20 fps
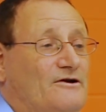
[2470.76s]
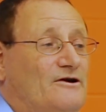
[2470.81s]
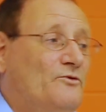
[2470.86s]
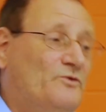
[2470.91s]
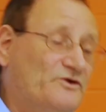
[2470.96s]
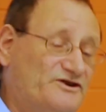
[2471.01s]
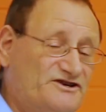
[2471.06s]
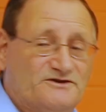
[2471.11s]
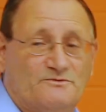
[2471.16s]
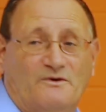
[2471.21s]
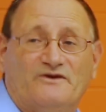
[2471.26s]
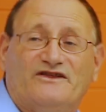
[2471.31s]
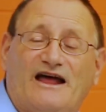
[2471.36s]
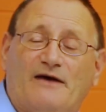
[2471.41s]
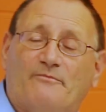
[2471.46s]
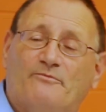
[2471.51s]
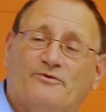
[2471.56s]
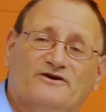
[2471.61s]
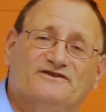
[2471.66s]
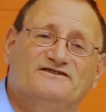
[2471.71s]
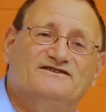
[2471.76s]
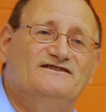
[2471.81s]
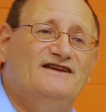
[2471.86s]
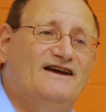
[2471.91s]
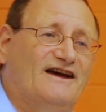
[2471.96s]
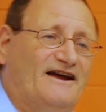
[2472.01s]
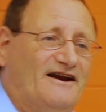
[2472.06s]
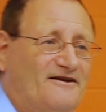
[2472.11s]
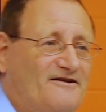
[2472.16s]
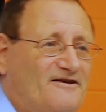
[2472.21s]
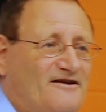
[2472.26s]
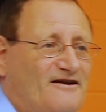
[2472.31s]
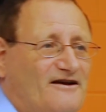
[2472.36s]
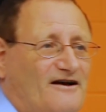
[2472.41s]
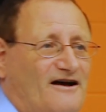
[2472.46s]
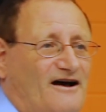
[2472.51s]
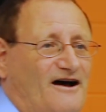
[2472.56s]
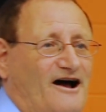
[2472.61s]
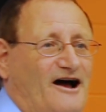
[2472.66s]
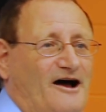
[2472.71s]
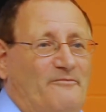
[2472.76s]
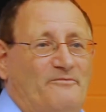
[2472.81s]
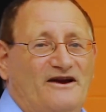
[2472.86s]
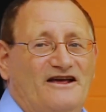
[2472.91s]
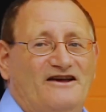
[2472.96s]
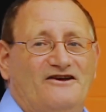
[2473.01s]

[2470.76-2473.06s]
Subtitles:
which is what that person did. But